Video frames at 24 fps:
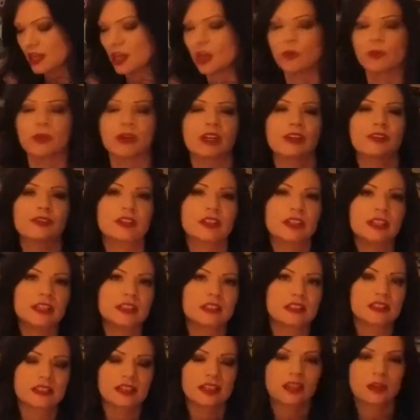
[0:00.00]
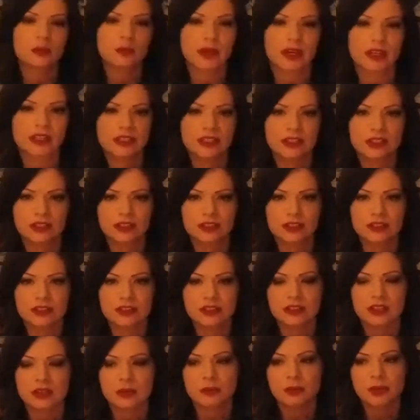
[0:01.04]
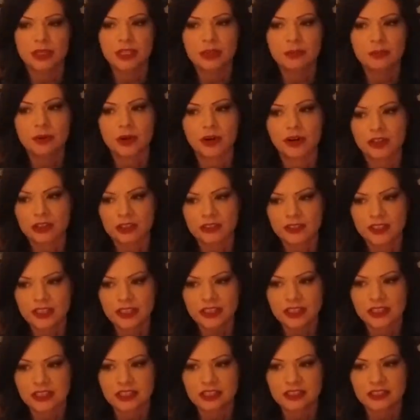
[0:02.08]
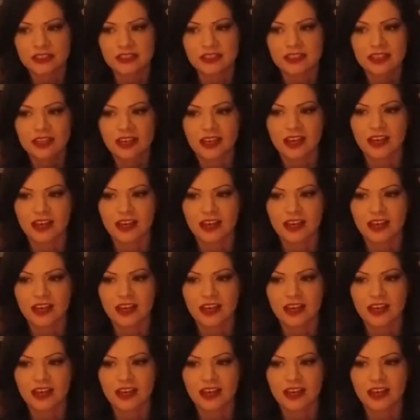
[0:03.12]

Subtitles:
But I feel like this King of Pentacles, a big part of it is